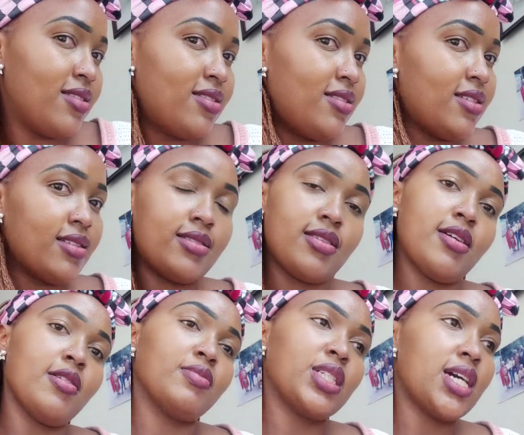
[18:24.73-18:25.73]
There's
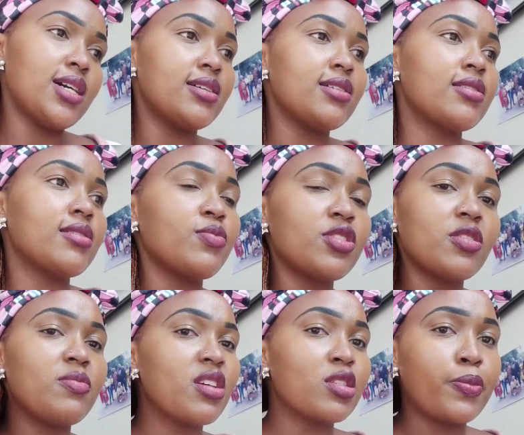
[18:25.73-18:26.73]
some cars,
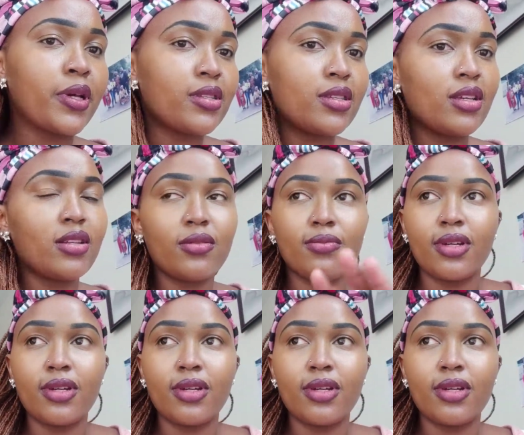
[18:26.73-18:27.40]
motorbikes passing.